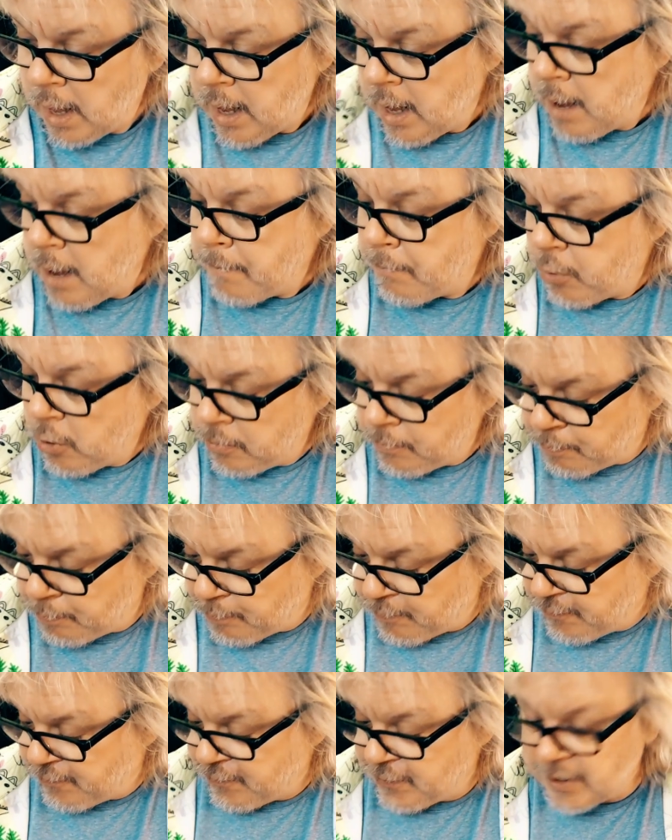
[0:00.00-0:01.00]
but
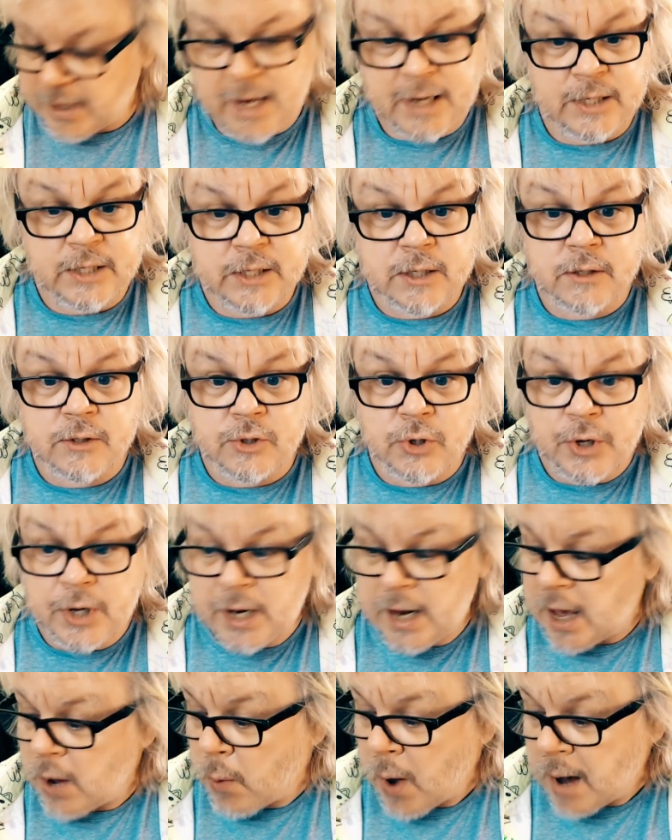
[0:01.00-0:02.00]
for this, so you can
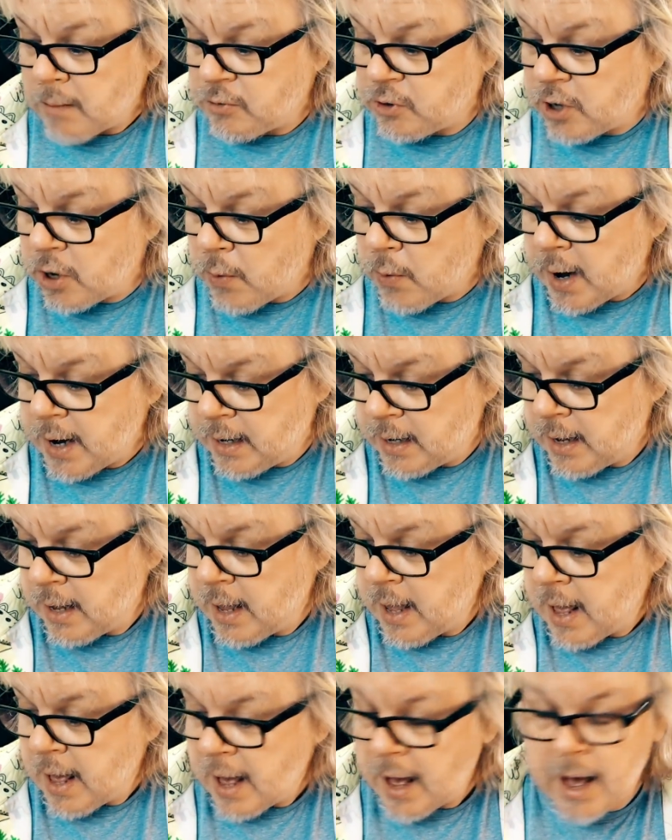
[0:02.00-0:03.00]
hear what I'm doing,
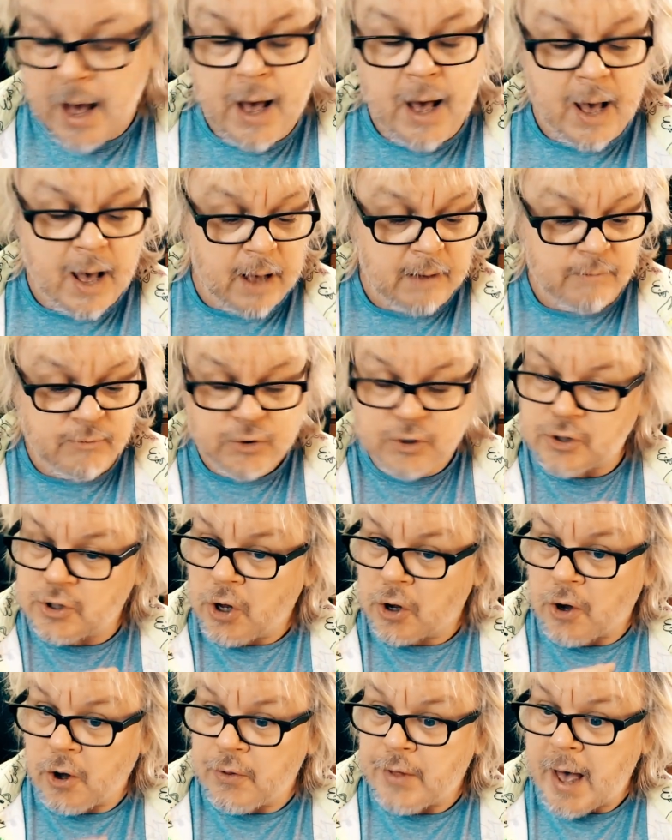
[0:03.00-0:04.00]
I've just
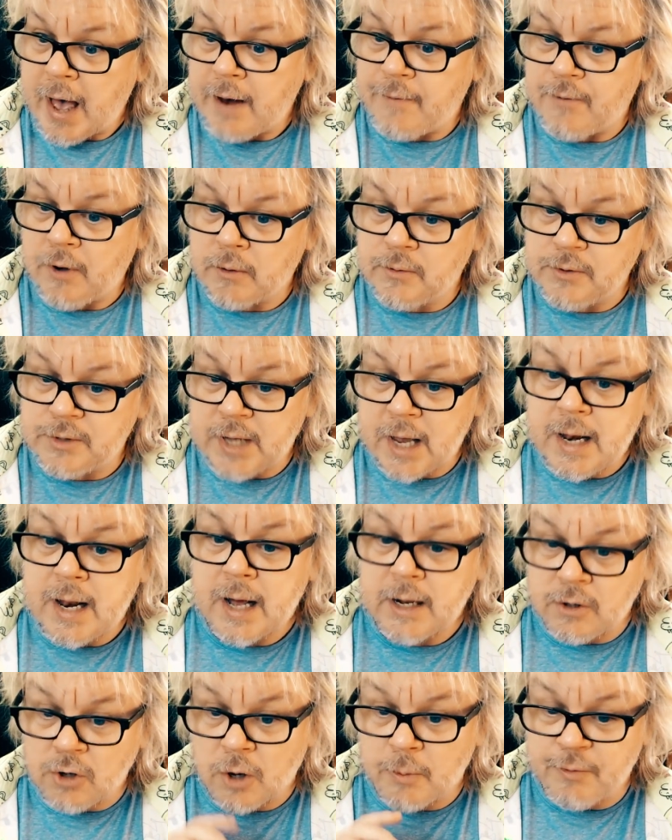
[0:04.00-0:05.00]
not got the headphones in.
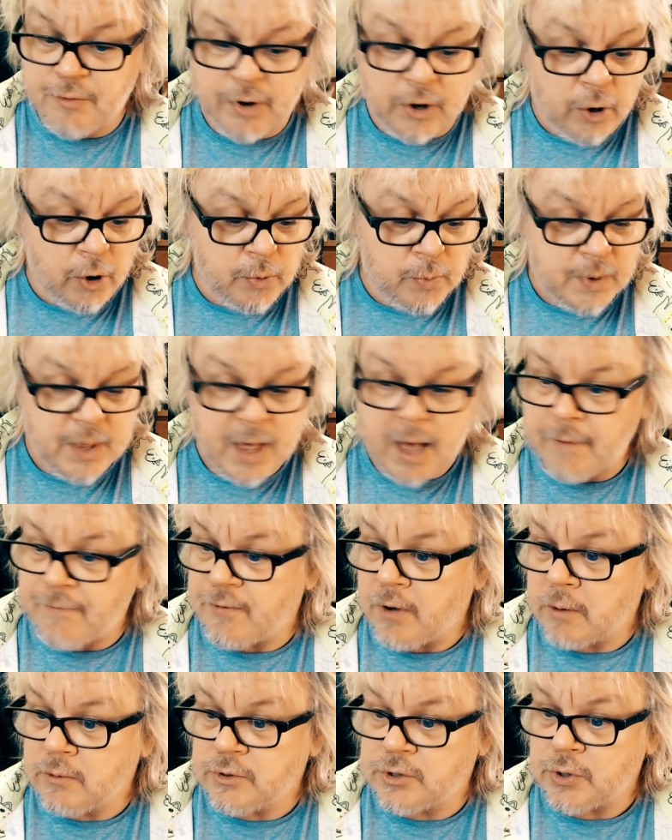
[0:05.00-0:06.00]
I'd normally record with
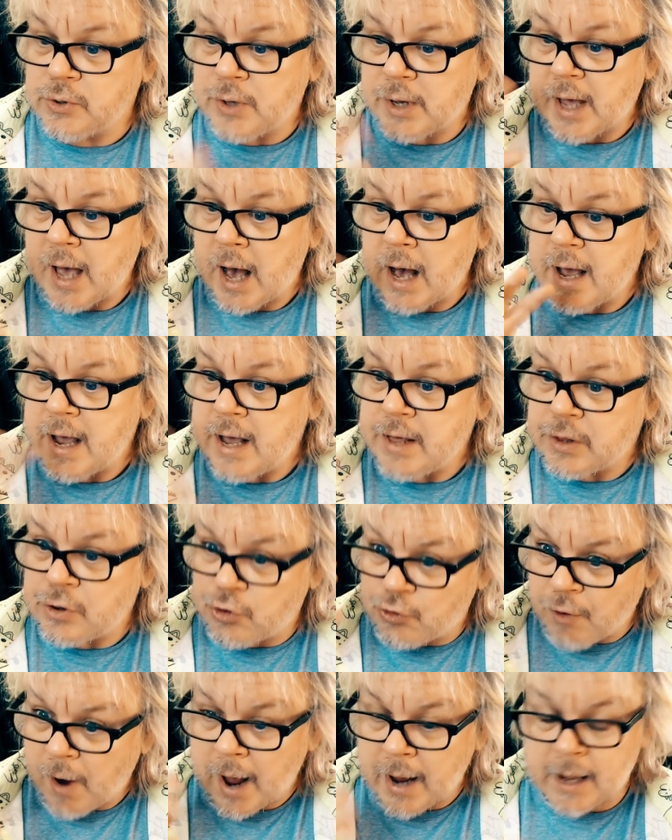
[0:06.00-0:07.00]
headphones so you can't hear the
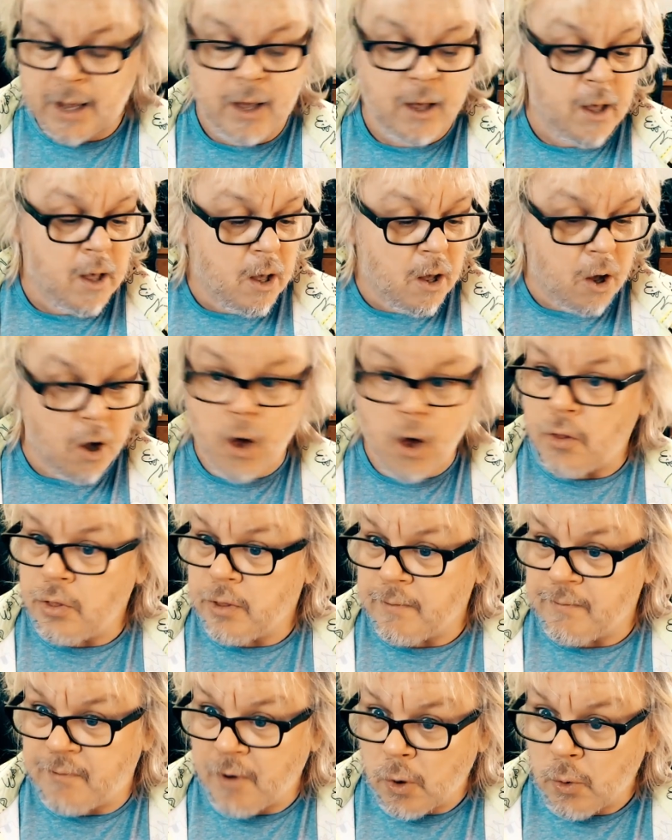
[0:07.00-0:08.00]
track on the
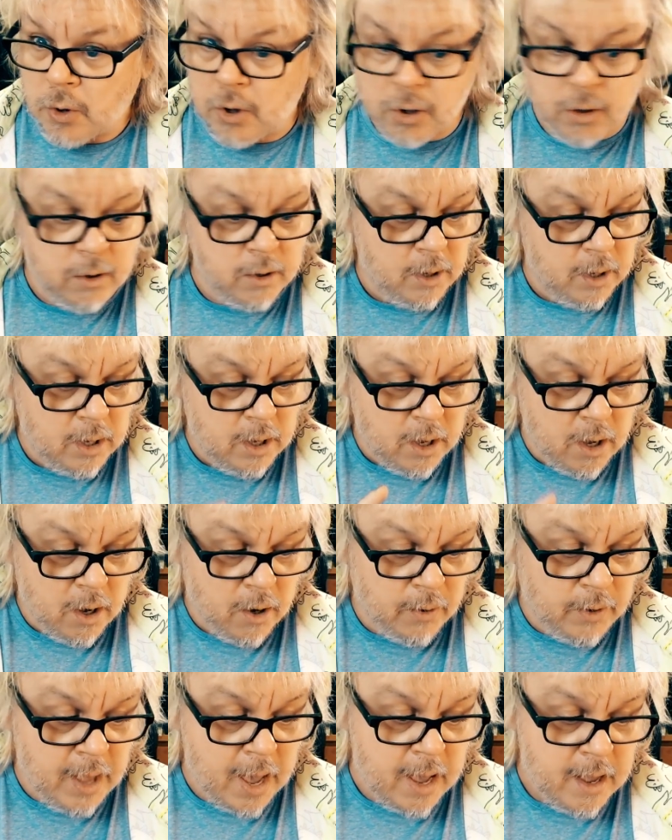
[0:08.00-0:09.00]
vocal,
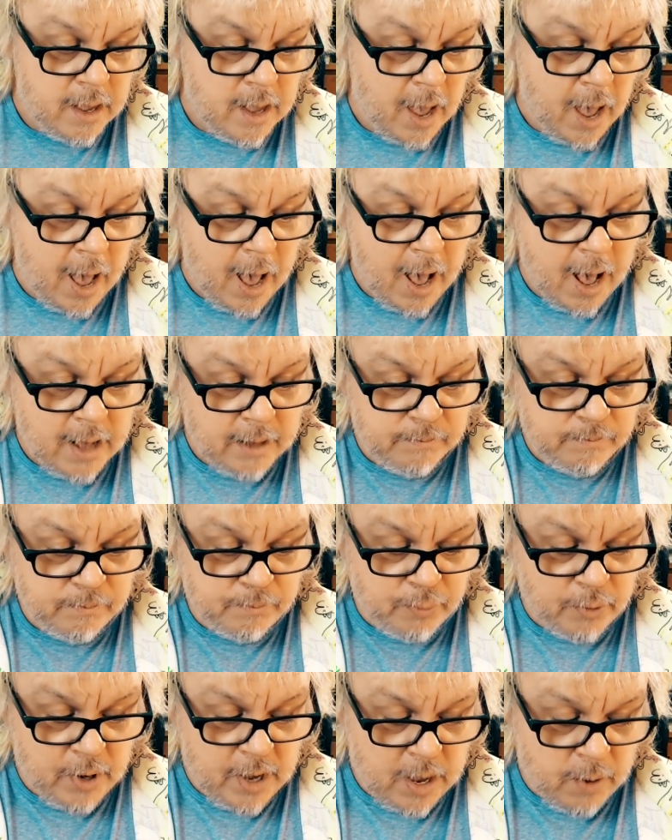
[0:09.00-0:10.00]
okay,
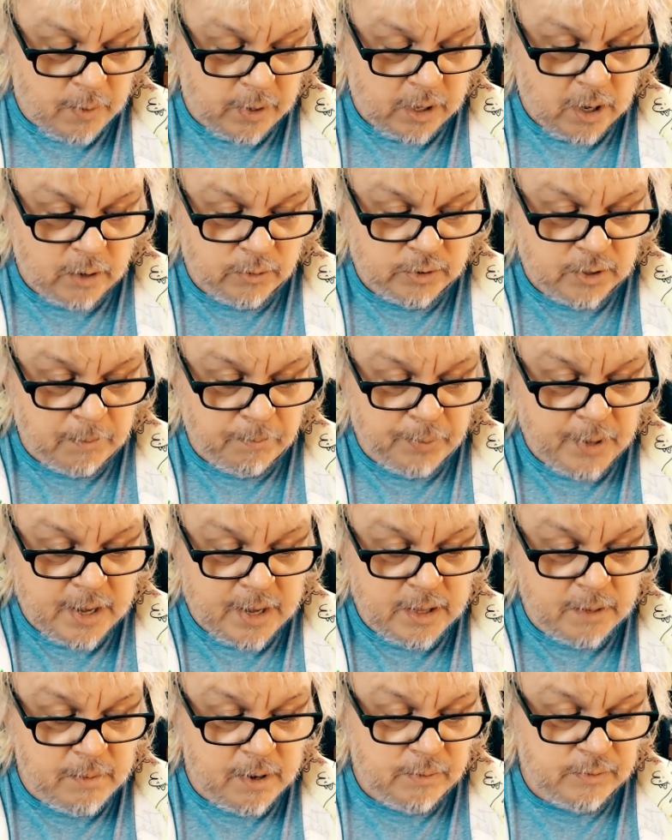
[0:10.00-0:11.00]
but here we go. So I'm playing
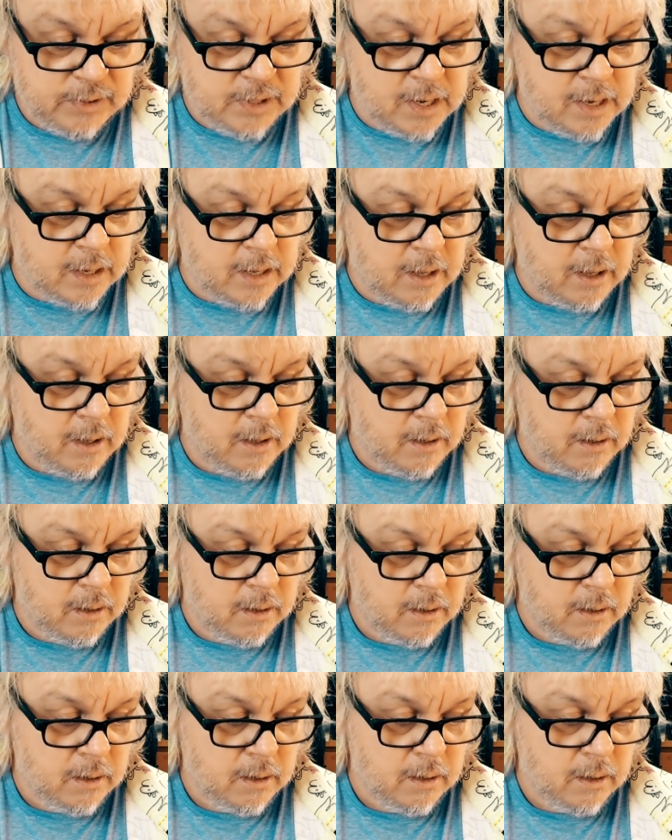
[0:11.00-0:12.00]
the music.
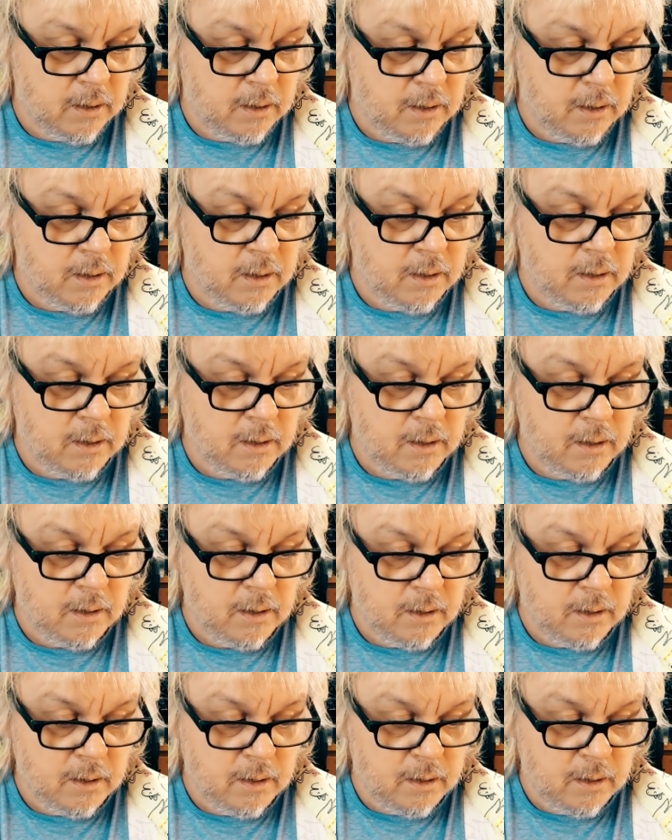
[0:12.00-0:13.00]
Just
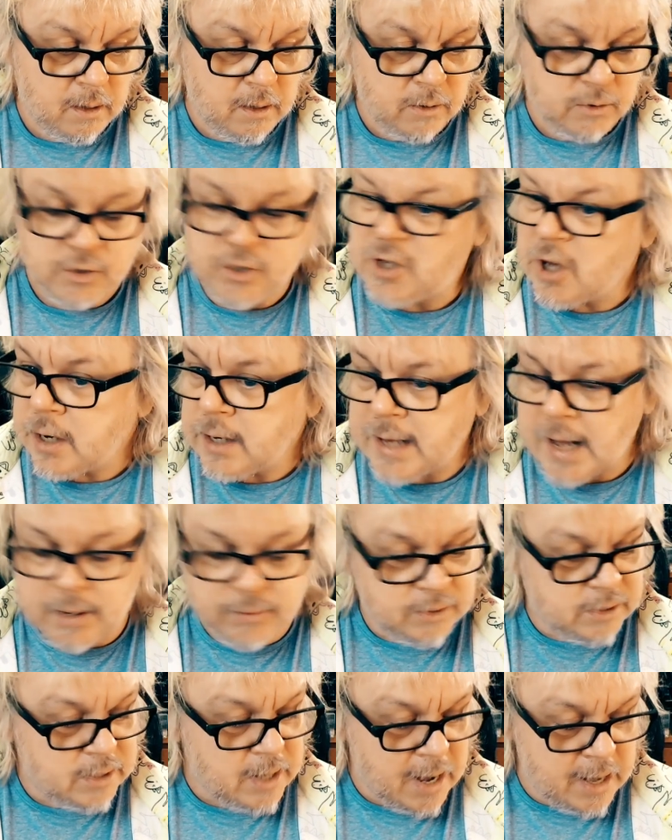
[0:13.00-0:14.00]
turn it down
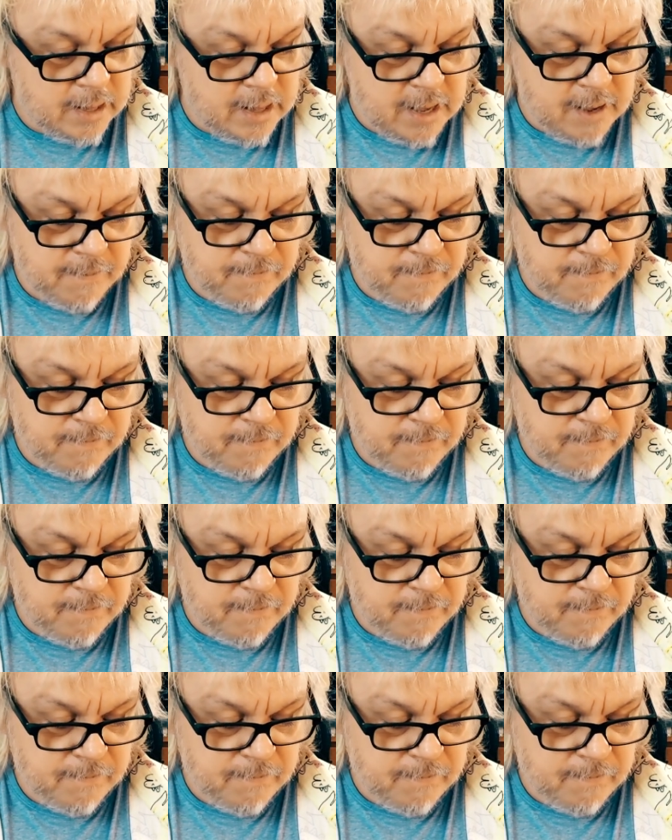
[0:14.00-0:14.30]
slightly.